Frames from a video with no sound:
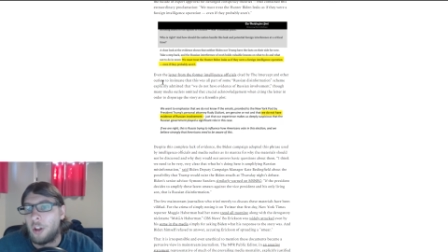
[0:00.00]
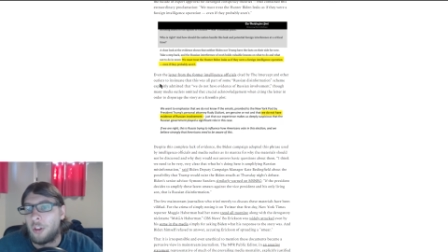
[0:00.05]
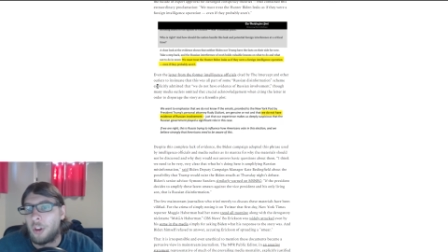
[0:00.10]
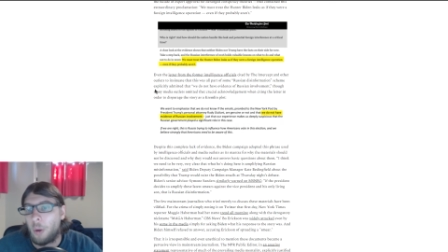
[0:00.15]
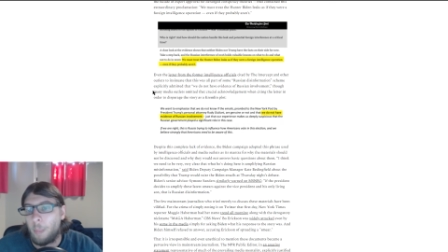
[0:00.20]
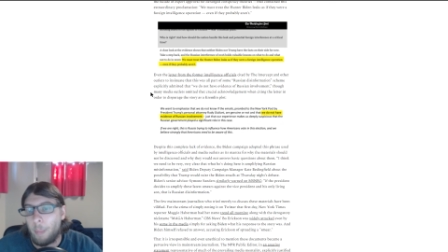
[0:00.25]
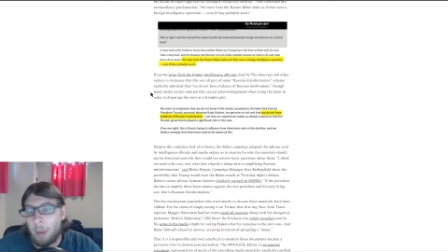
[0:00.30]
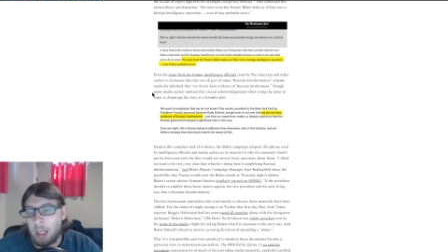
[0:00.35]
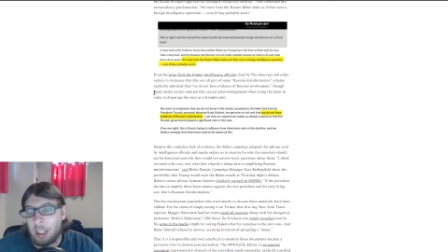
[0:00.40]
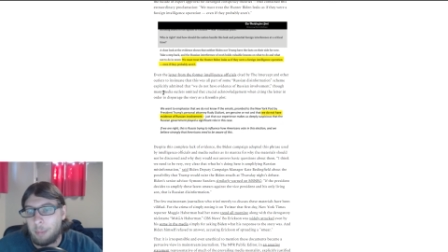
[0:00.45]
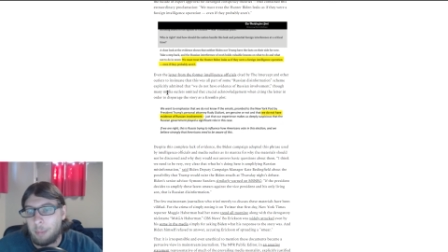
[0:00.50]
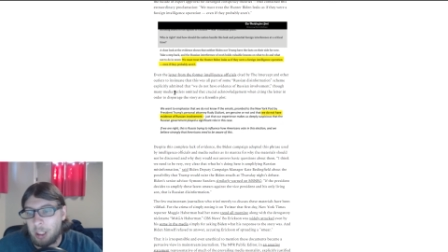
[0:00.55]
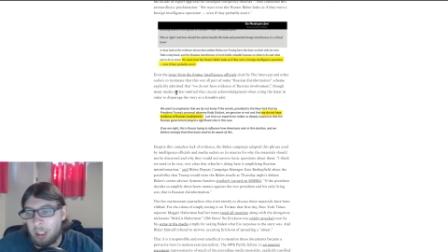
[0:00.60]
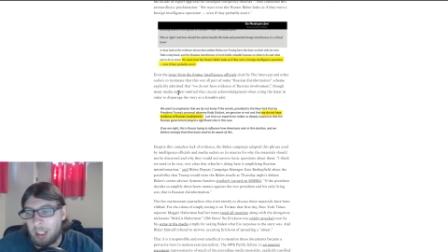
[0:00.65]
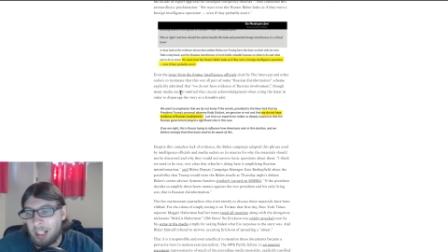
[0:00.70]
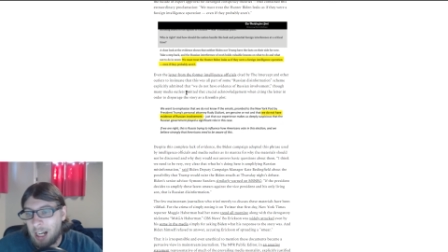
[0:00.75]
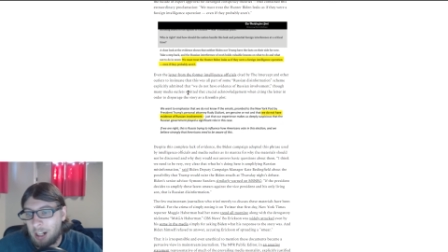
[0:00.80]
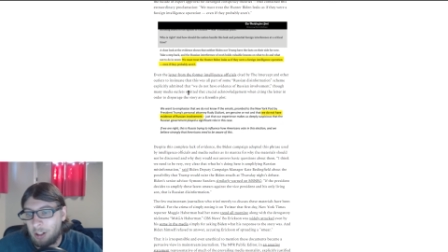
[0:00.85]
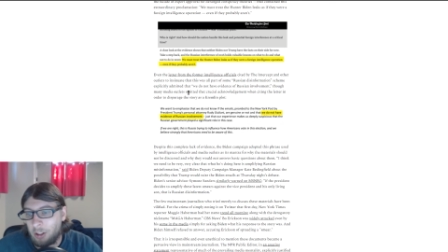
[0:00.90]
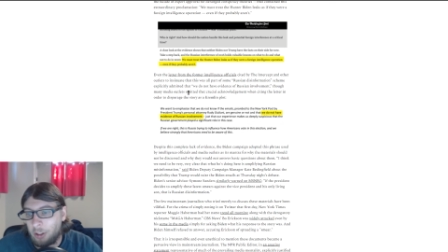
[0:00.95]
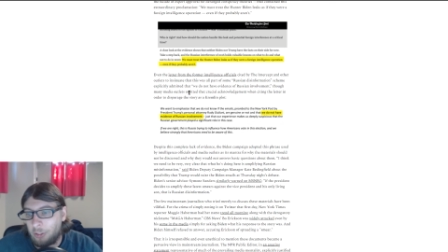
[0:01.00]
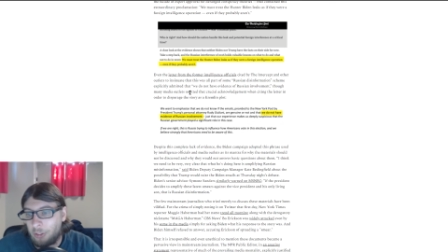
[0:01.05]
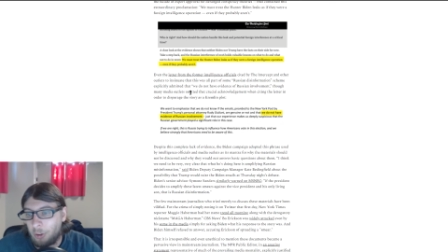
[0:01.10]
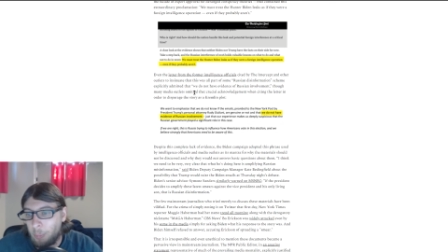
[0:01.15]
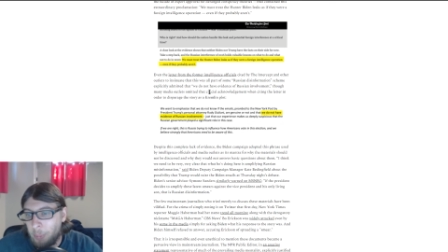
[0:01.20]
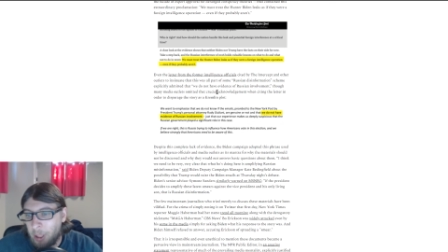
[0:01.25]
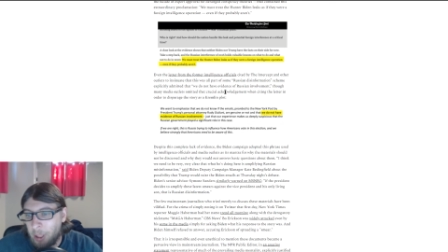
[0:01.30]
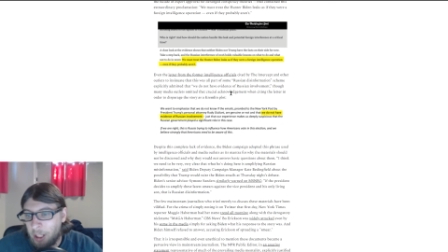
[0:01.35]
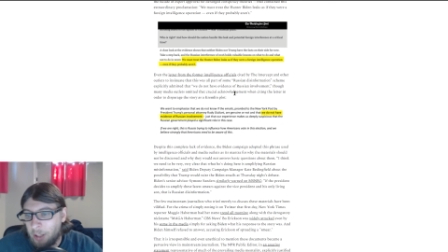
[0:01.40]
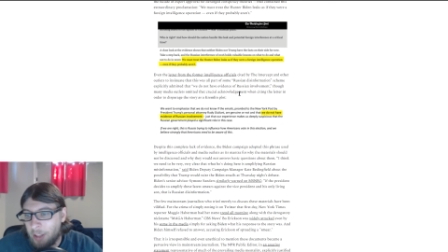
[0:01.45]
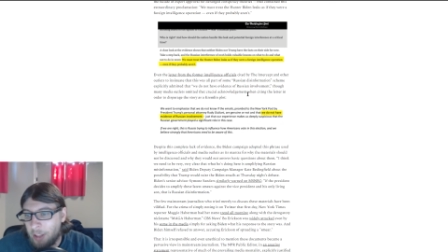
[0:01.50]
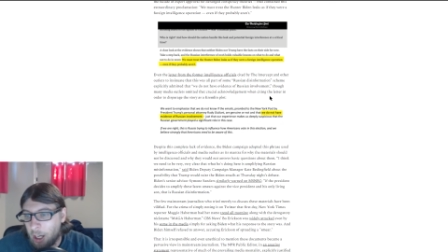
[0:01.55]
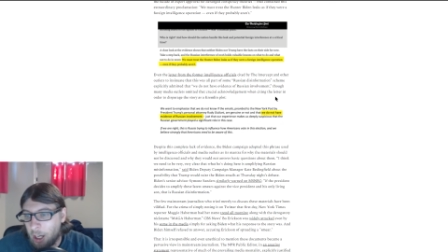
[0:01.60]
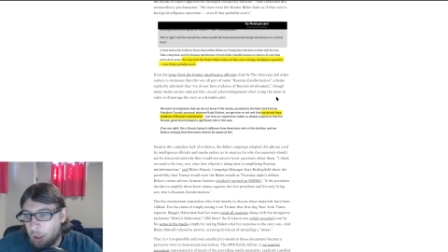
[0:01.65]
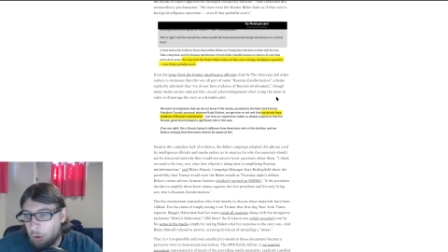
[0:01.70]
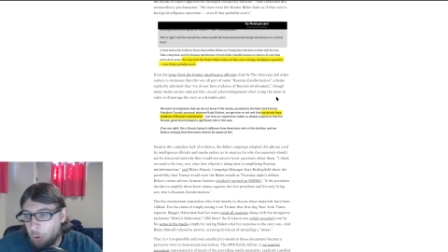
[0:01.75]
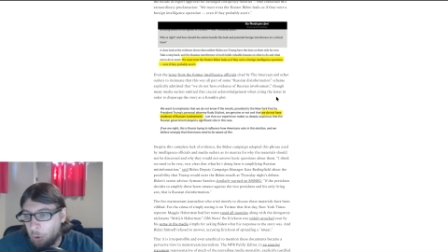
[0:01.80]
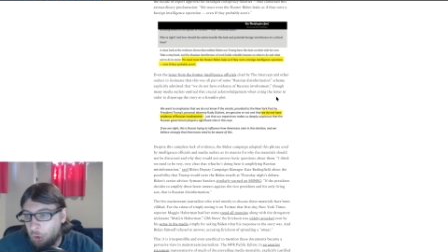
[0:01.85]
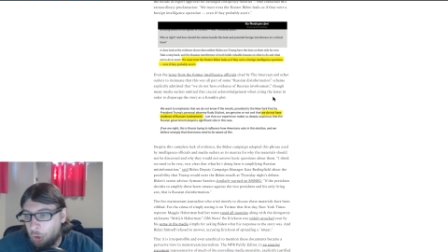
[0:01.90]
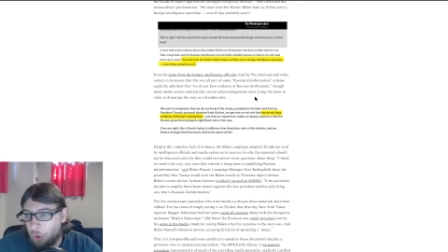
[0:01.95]
though many media outlets omitted
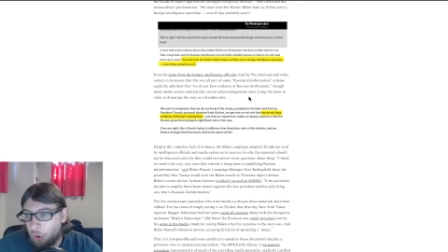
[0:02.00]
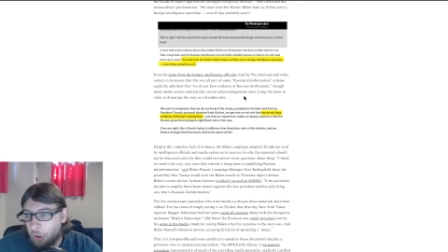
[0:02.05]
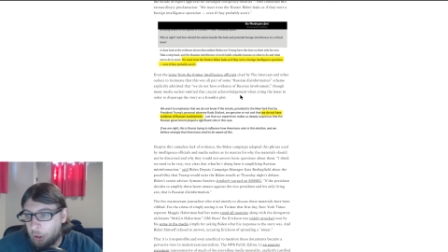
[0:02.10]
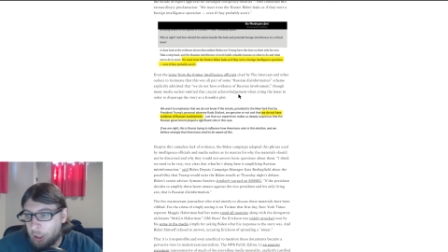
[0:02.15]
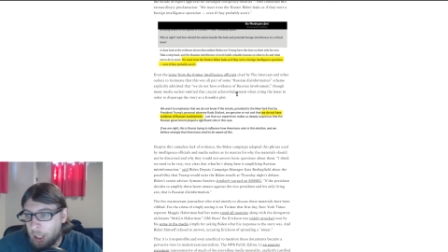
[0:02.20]
that crucial